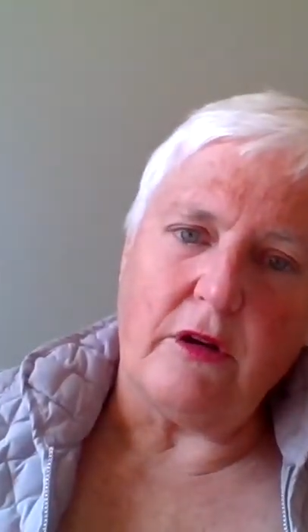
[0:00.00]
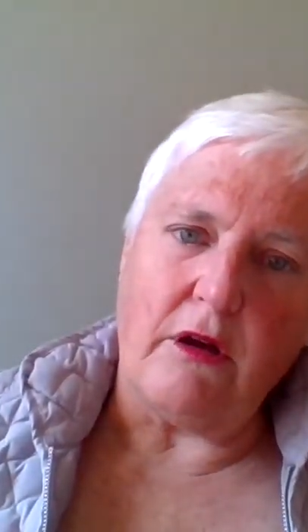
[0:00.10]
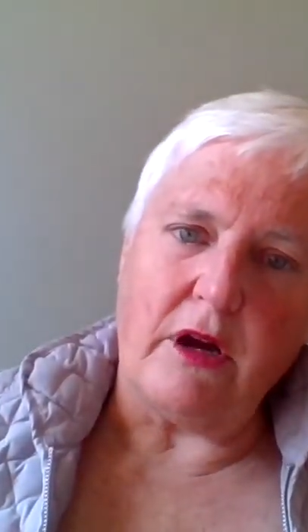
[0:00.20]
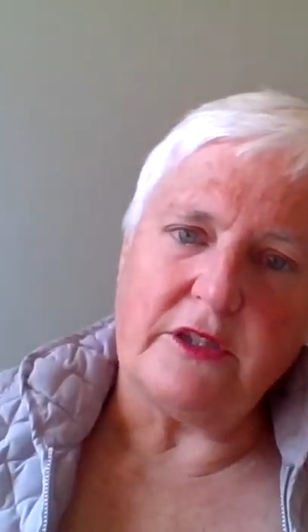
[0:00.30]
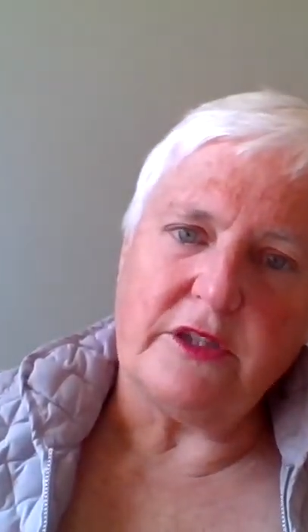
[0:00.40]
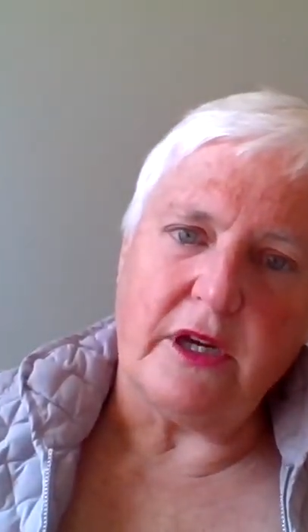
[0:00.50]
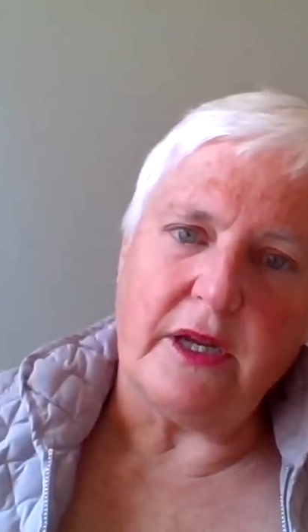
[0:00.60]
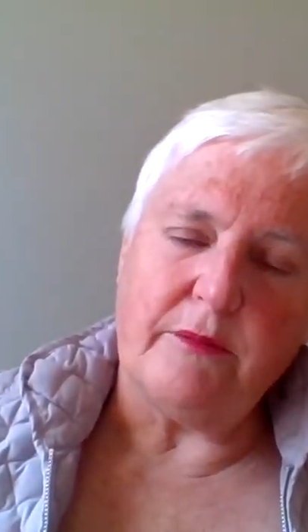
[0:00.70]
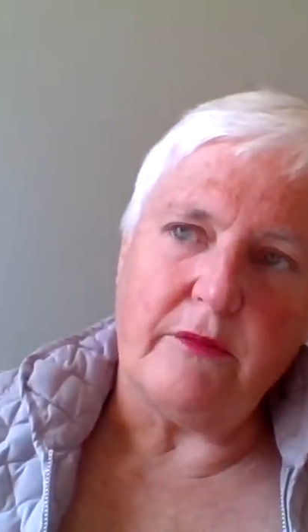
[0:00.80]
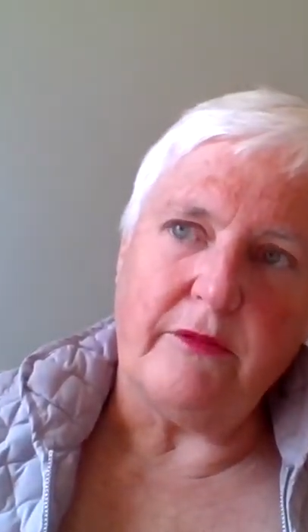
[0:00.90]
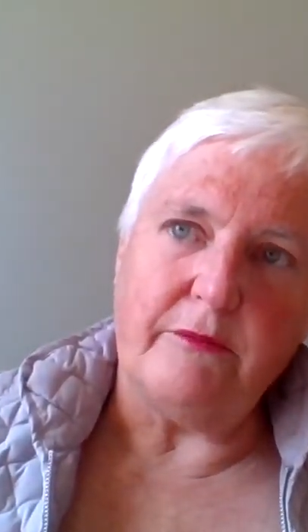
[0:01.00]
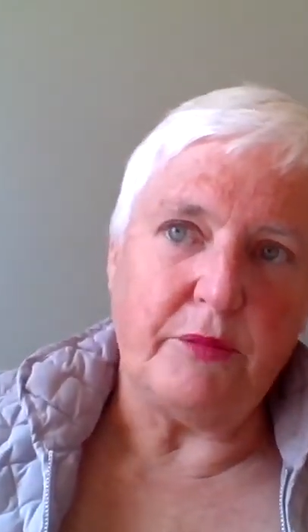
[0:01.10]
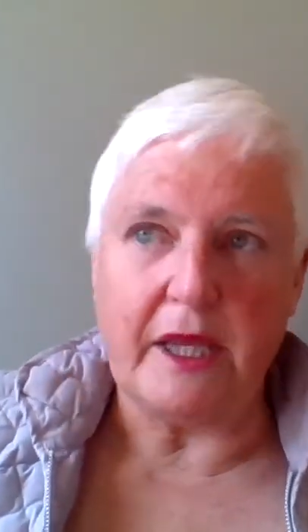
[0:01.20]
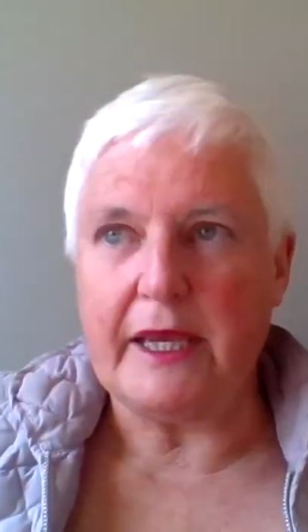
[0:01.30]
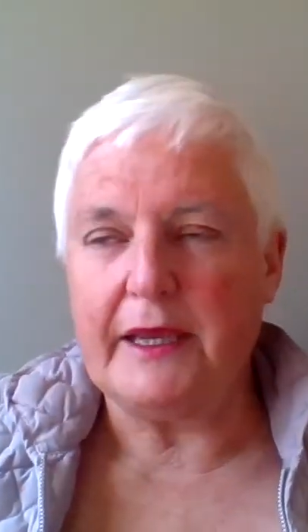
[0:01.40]
a long time,
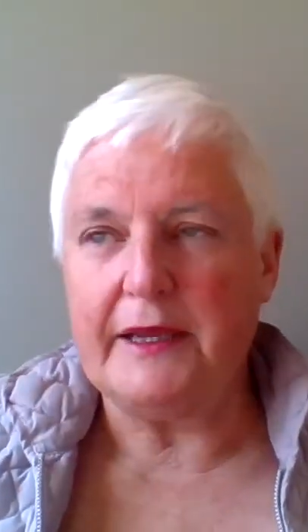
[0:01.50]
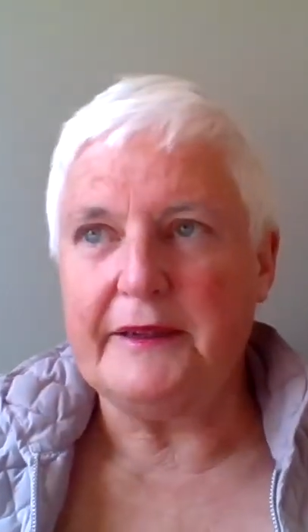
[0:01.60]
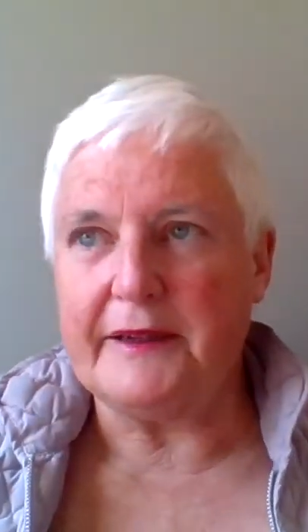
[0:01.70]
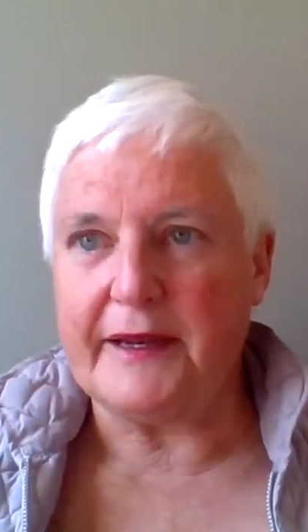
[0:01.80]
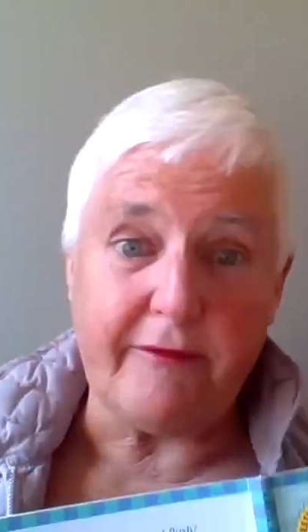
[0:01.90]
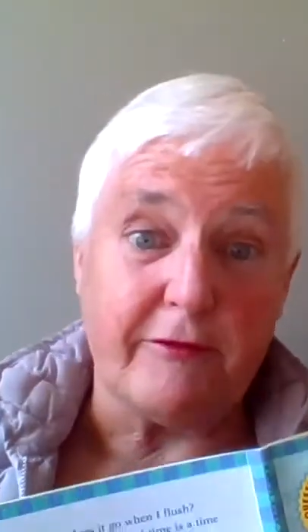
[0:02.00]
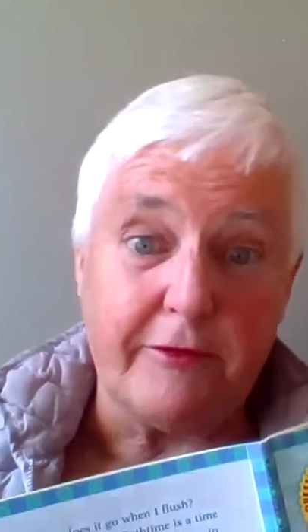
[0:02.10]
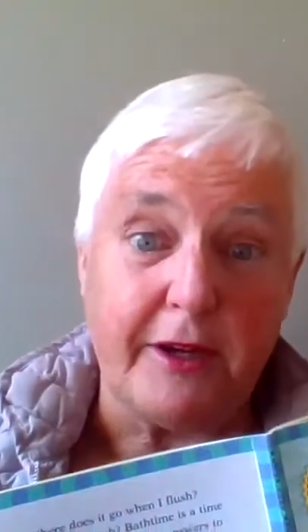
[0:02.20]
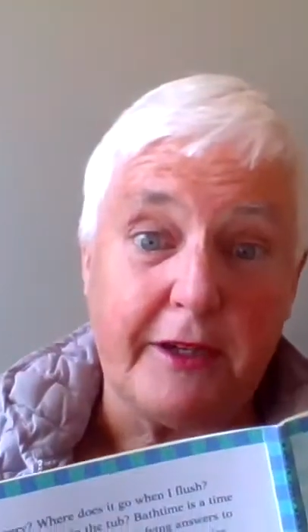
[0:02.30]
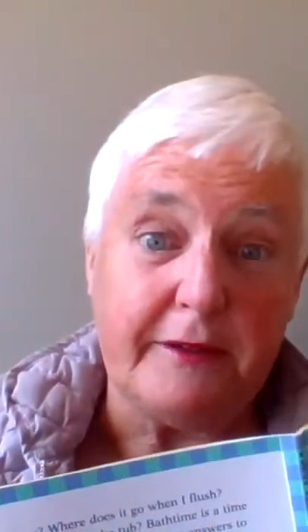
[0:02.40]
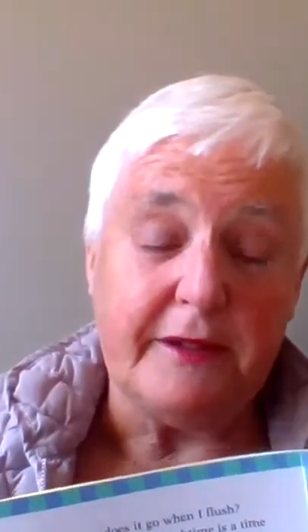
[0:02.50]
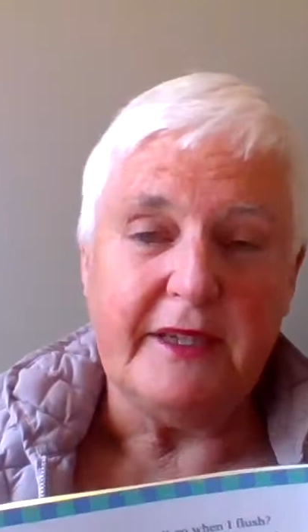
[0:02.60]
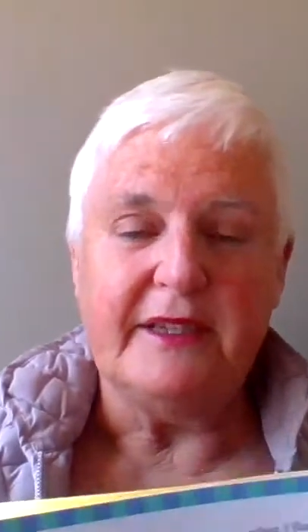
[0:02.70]
playing and having fun,